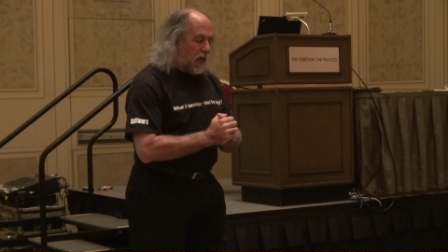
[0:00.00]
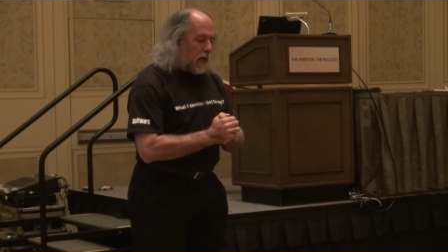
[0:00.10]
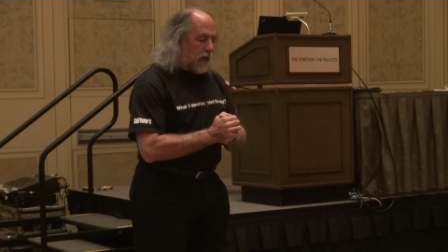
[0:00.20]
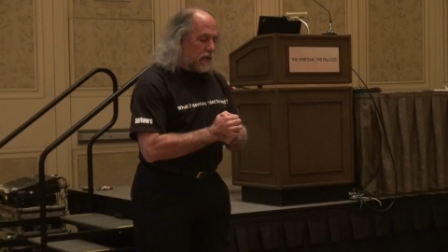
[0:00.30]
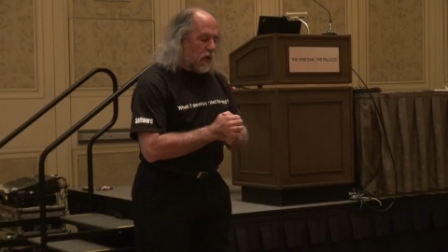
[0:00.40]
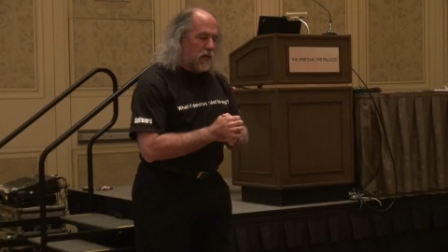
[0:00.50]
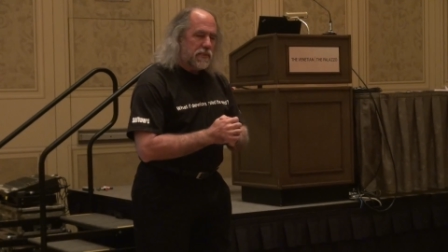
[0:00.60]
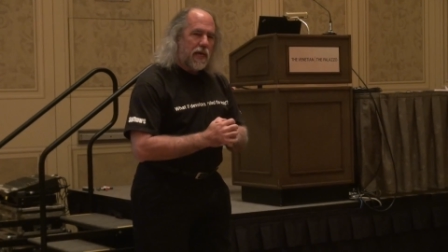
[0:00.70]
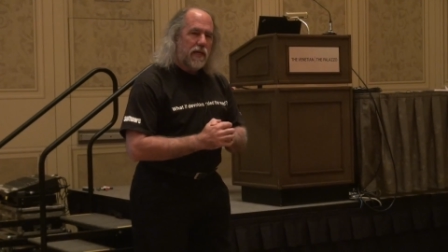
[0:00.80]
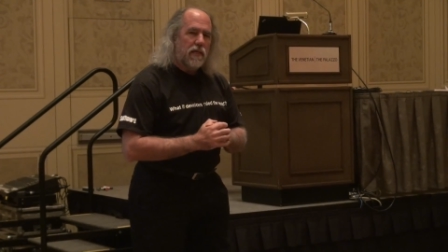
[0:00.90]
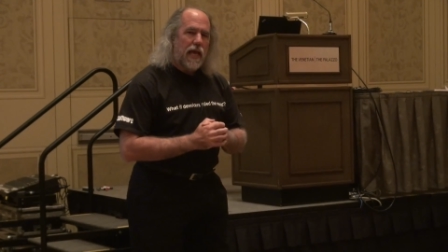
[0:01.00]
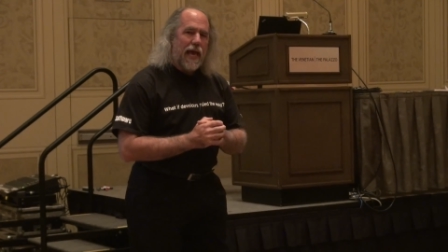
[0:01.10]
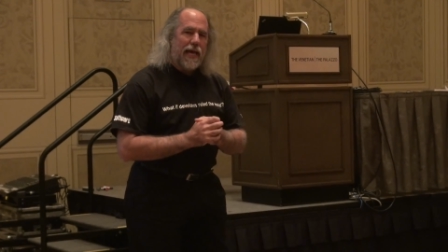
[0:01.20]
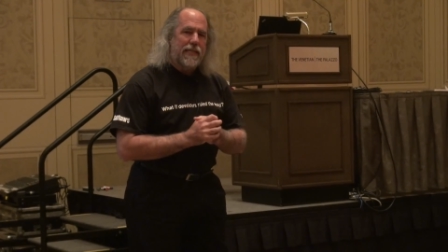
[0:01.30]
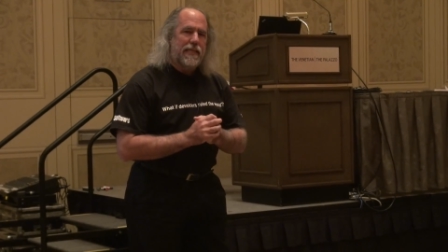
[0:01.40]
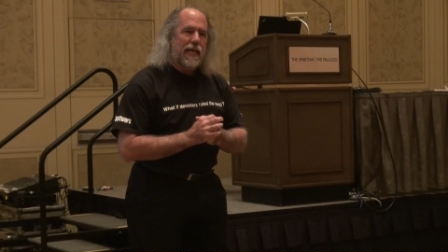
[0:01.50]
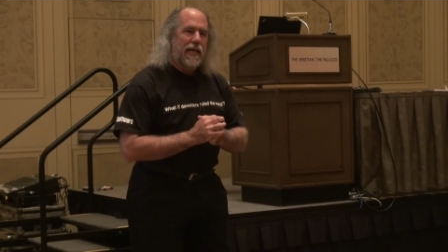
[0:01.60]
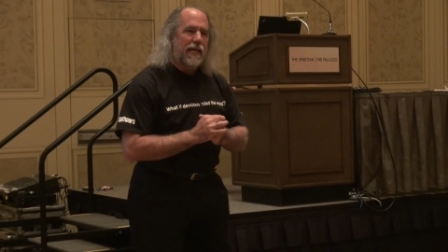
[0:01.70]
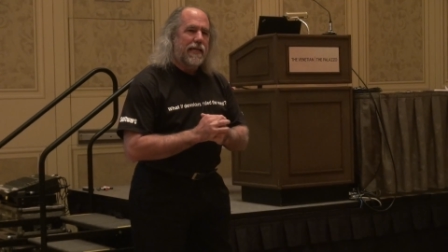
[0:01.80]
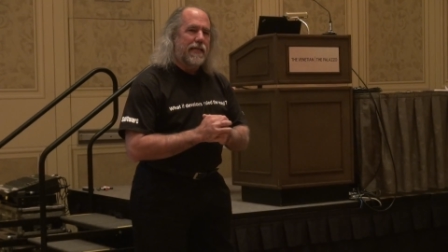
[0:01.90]
Carl Sagan had
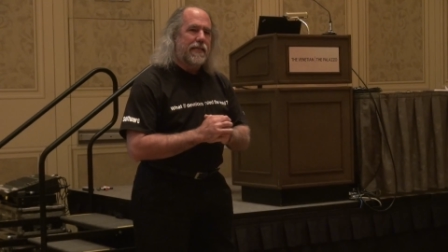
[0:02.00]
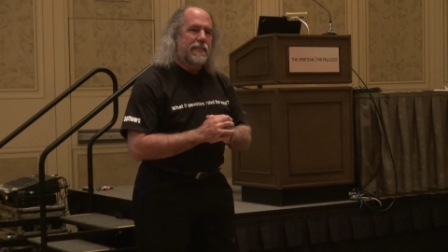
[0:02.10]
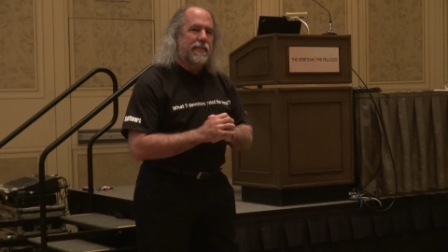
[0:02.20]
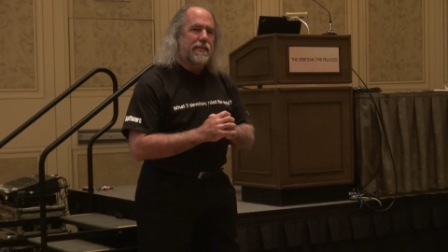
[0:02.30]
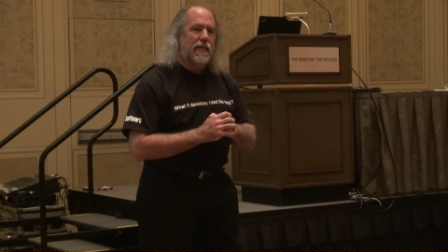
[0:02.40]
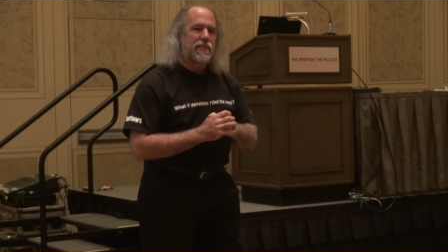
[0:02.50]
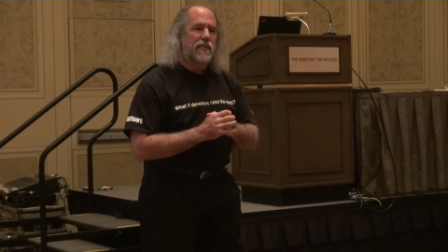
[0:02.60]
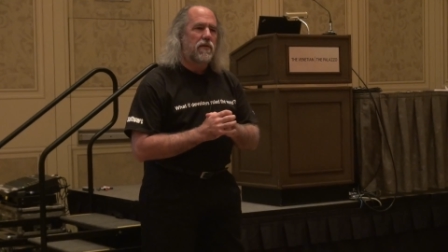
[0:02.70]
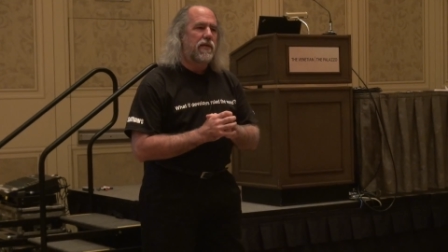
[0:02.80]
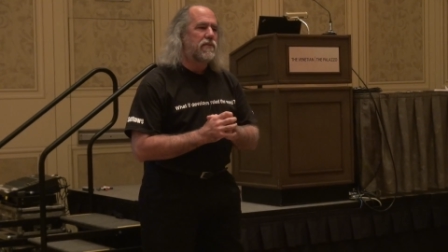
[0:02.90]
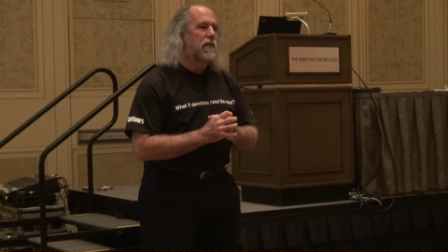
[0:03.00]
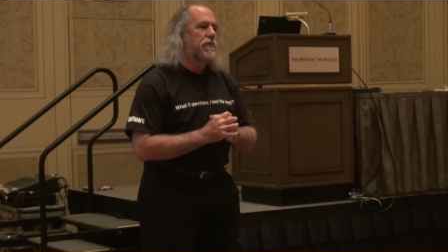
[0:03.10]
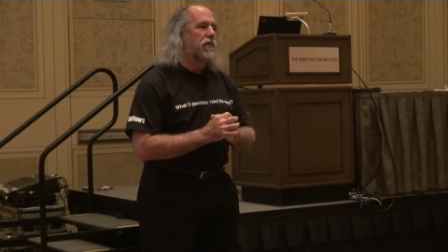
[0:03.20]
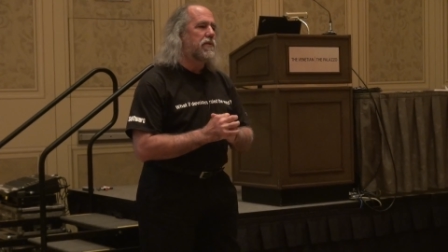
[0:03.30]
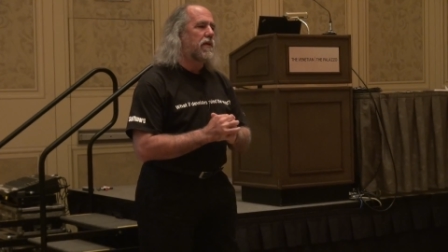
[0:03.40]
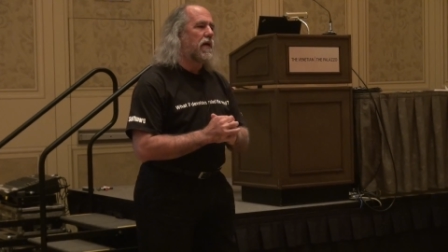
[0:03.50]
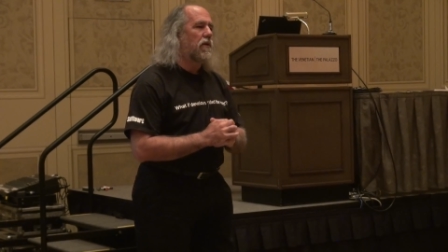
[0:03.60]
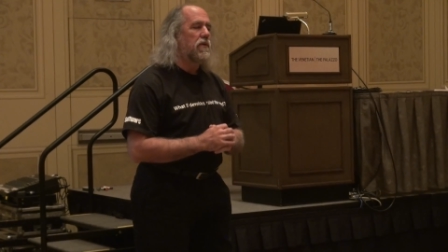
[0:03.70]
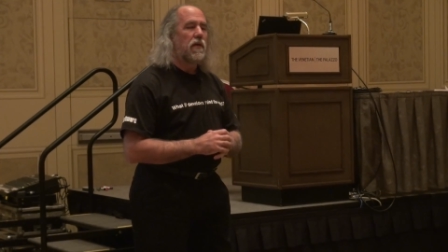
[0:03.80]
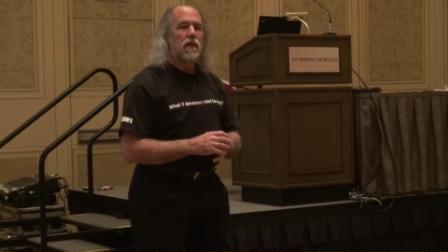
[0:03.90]
a series some years
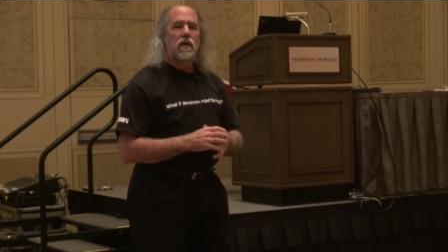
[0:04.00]
ago